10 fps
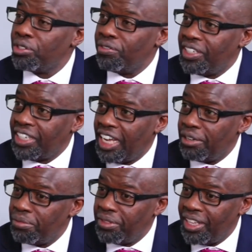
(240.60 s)
most of the
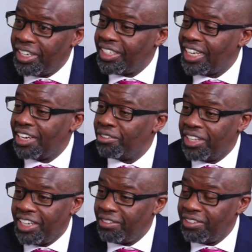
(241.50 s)
time, the return
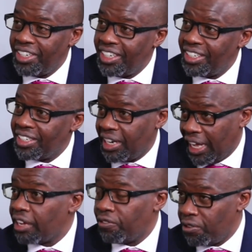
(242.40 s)
on the dividend,
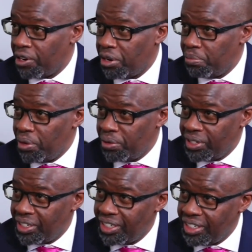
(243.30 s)
like for our
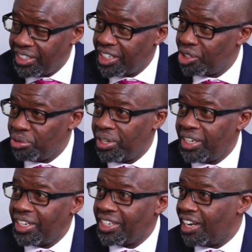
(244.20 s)
bond, is
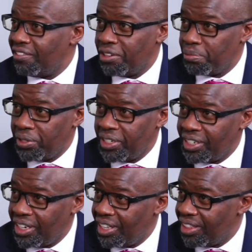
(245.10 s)
assured at
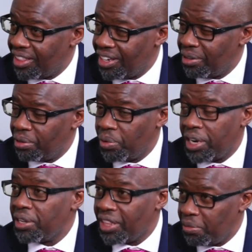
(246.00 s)

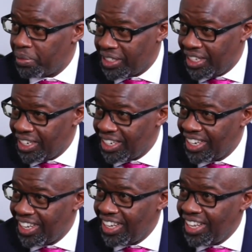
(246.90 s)
11.13%.
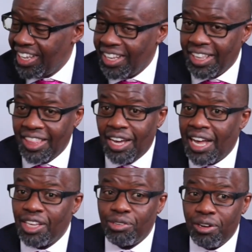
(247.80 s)
There
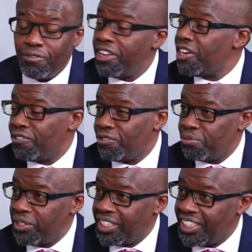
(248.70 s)
are actually very
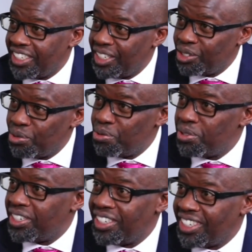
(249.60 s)
few businesses who
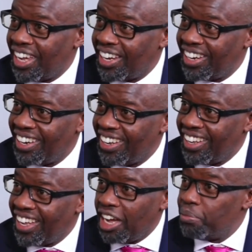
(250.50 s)
would return
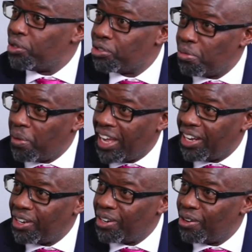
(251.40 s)
a bottom
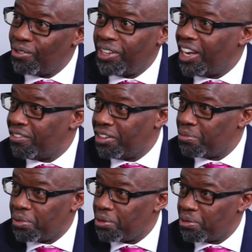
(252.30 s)
line of
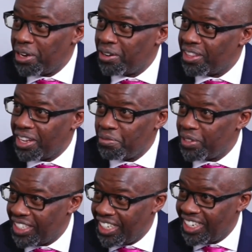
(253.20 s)

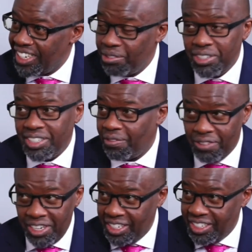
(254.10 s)
11.13%, which is a
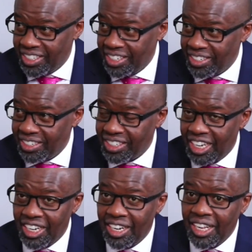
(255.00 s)
very decent
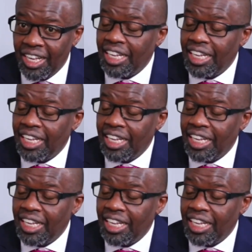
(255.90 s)
return.